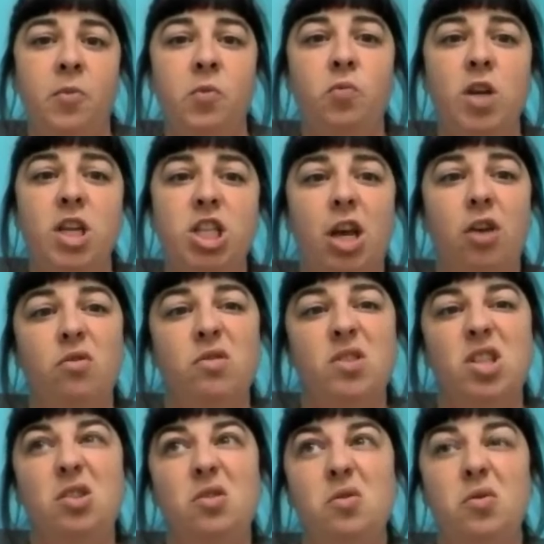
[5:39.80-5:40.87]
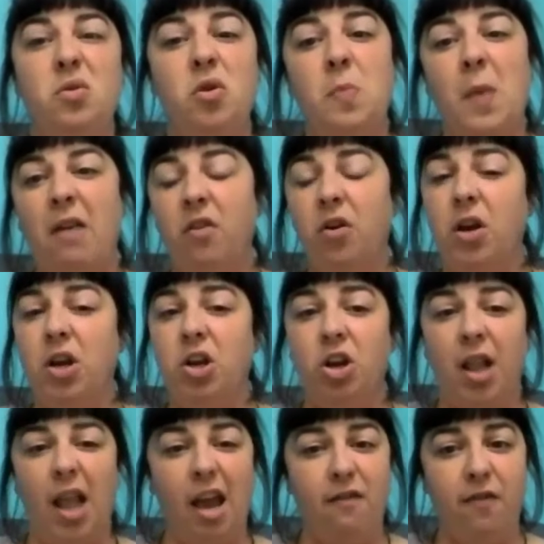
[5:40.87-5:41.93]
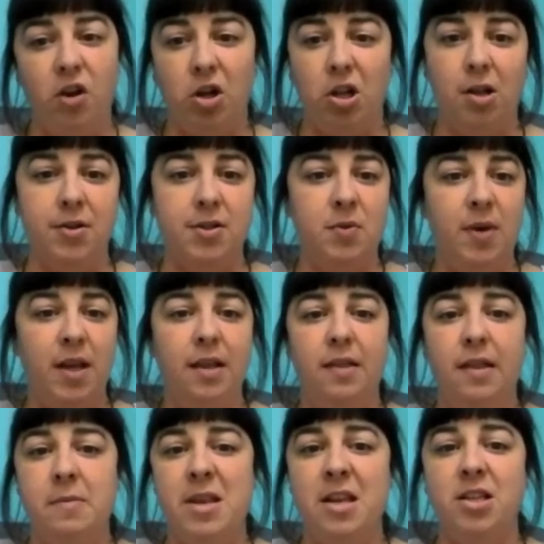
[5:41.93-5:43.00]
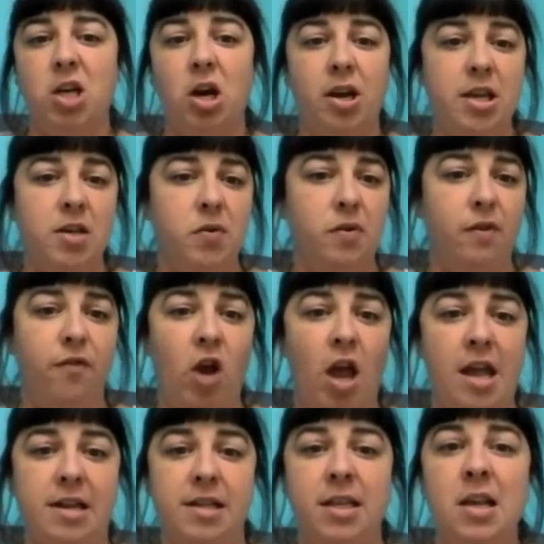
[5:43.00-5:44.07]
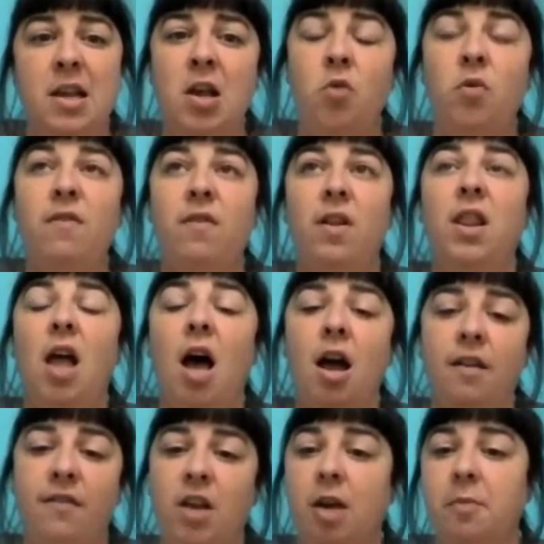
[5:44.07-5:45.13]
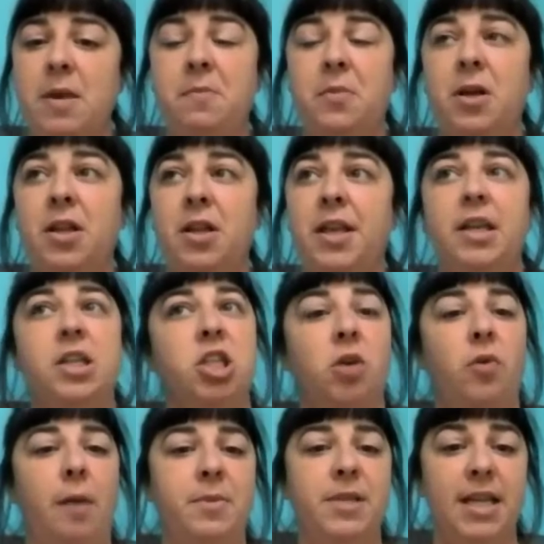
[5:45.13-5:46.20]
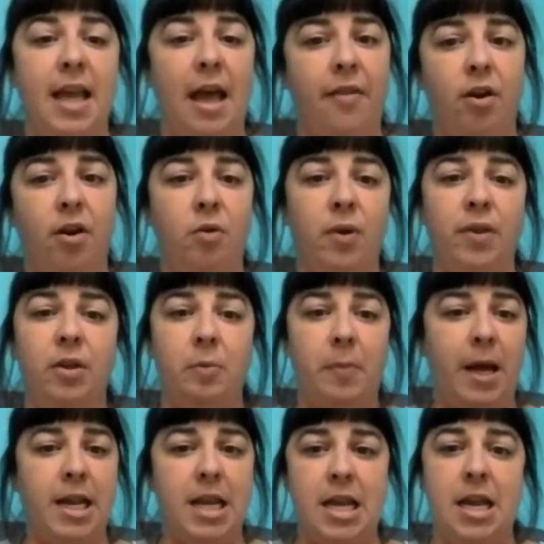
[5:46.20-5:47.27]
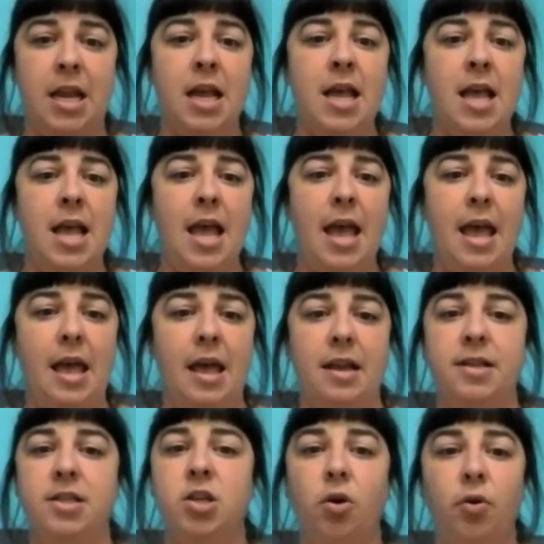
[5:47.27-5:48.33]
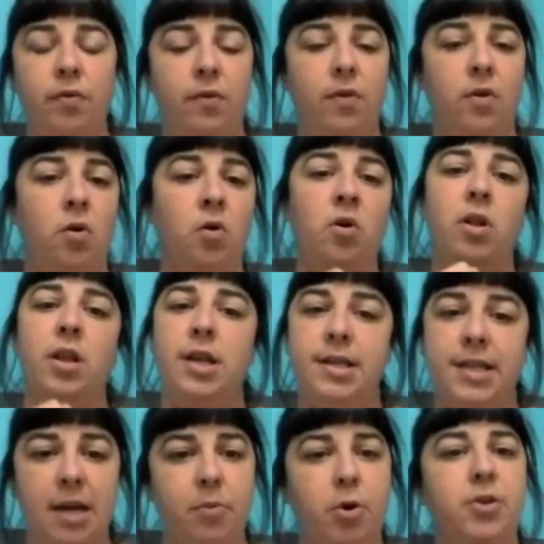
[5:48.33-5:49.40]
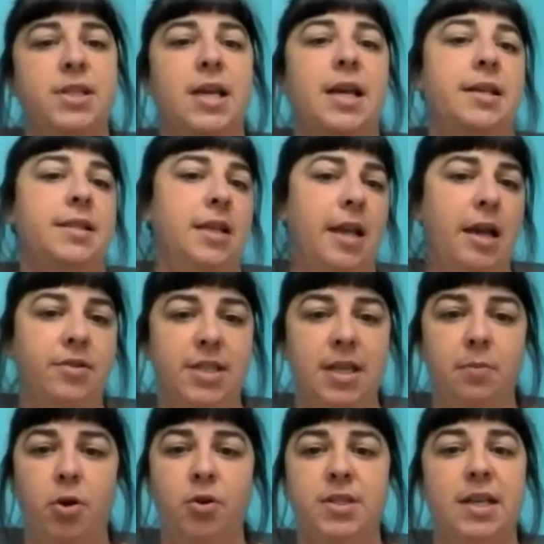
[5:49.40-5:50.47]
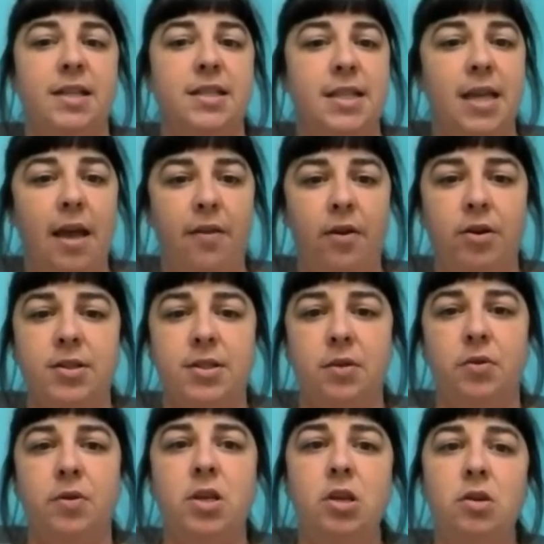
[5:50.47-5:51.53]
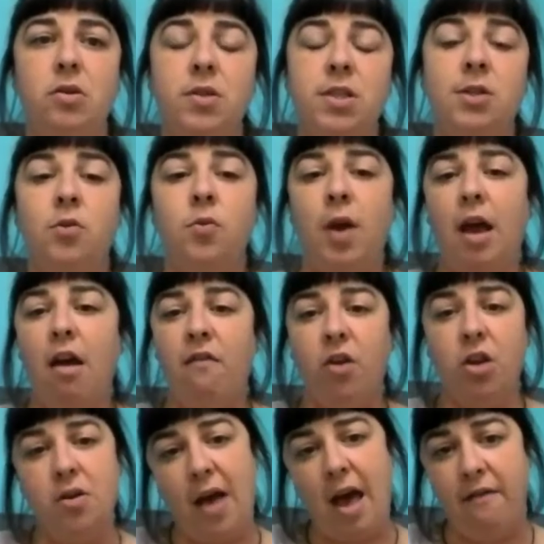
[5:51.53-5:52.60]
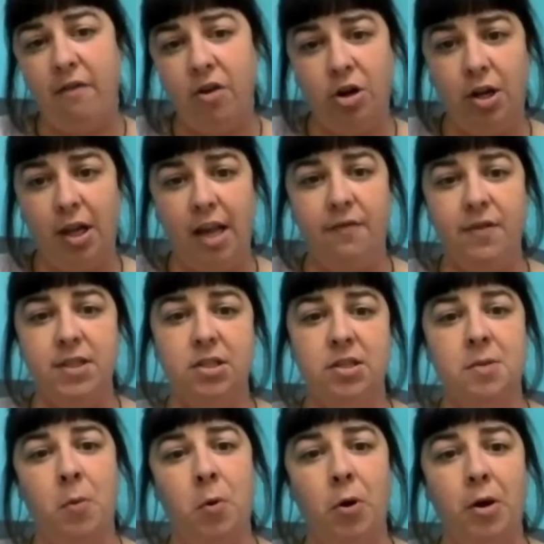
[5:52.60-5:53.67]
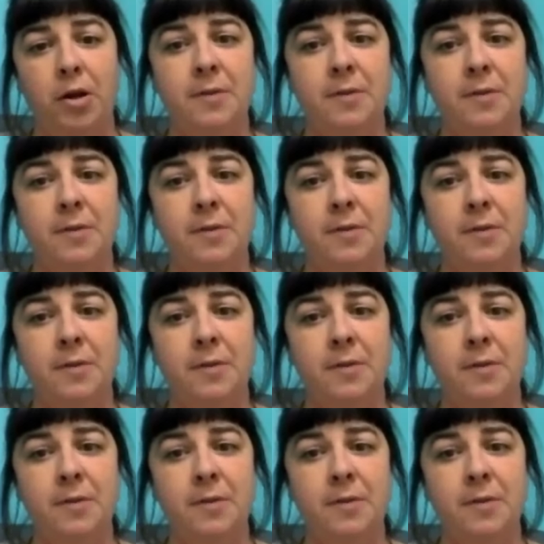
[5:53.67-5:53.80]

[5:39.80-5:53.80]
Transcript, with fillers: reach out to whomever in your life you're close with. I mean, talking to a friend. We have a lot of young people that show up together with their buddy and go through the whole intake process and counseling process together. So use whoever you have in your life as your support.